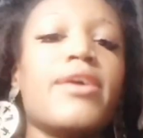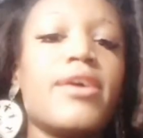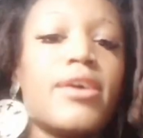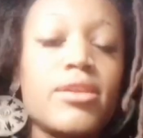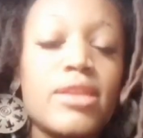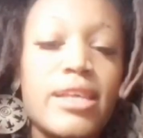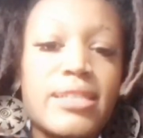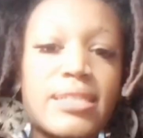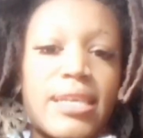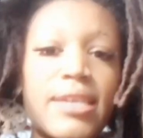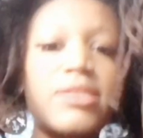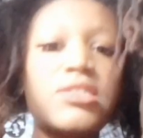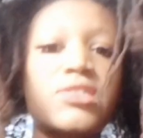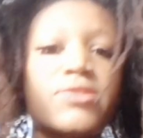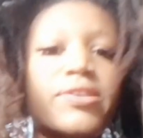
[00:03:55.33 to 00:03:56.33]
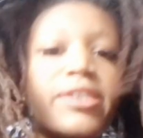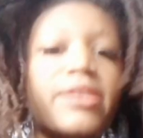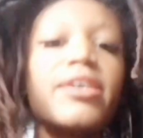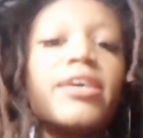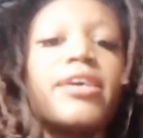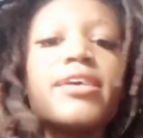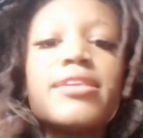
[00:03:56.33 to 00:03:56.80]
let's get into it.
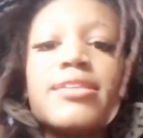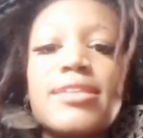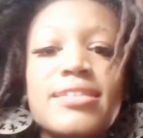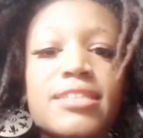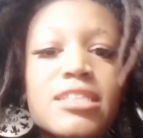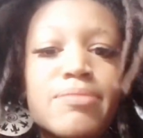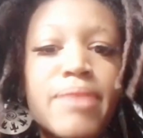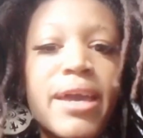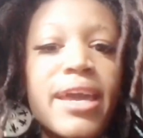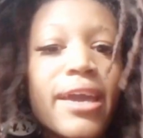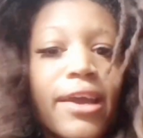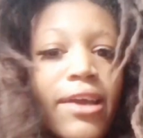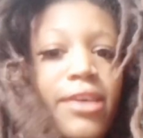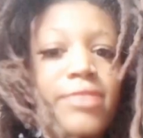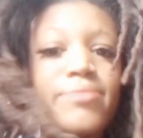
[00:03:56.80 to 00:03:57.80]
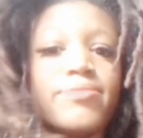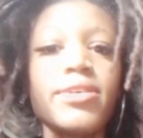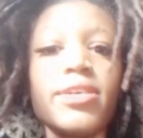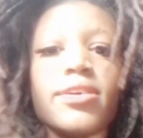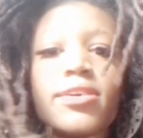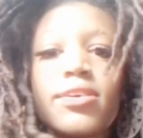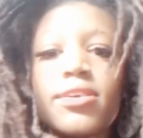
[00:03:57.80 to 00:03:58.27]
This is my hair.
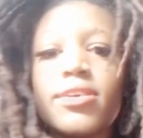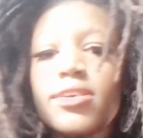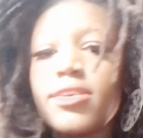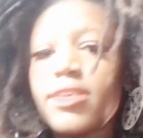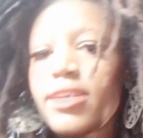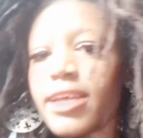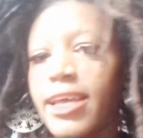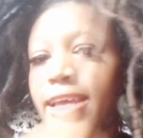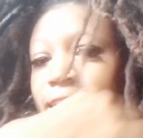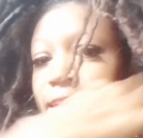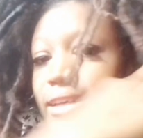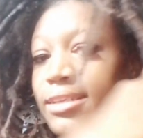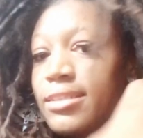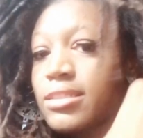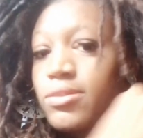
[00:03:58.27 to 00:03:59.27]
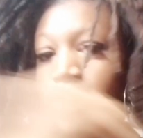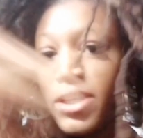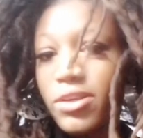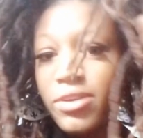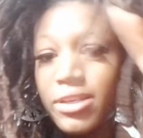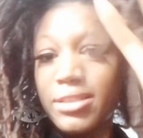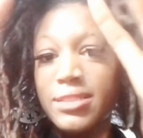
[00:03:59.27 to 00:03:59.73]
It is what
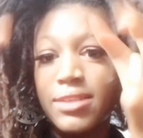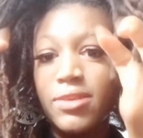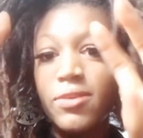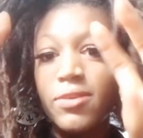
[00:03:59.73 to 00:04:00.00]
you consider